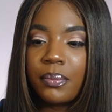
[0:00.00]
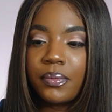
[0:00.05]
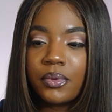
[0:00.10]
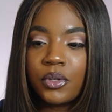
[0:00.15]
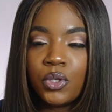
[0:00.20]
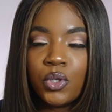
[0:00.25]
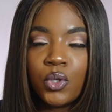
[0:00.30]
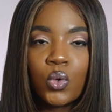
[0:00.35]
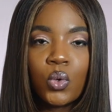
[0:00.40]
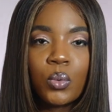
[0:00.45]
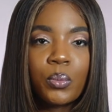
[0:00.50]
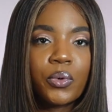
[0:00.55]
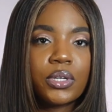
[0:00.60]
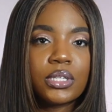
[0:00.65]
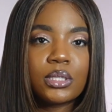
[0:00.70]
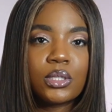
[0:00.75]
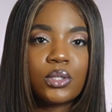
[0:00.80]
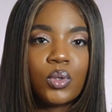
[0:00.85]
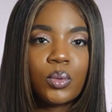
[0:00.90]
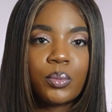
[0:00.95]

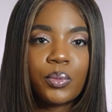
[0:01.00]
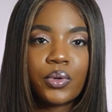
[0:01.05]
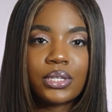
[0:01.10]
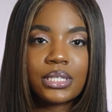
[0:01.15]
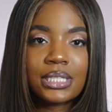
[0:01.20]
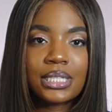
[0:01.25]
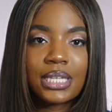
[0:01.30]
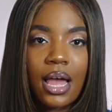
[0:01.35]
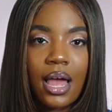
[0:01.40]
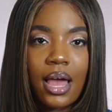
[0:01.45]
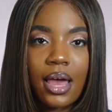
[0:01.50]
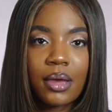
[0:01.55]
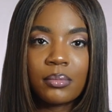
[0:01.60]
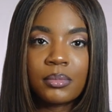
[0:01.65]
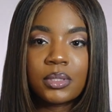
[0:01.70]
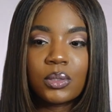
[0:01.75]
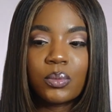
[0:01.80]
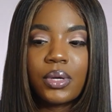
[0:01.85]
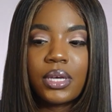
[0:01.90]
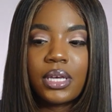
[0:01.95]
numerous
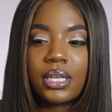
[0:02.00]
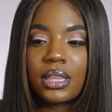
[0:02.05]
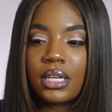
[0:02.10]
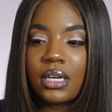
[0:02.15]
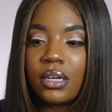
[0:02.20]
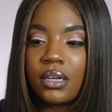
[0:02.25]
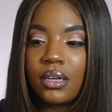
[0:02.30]
times with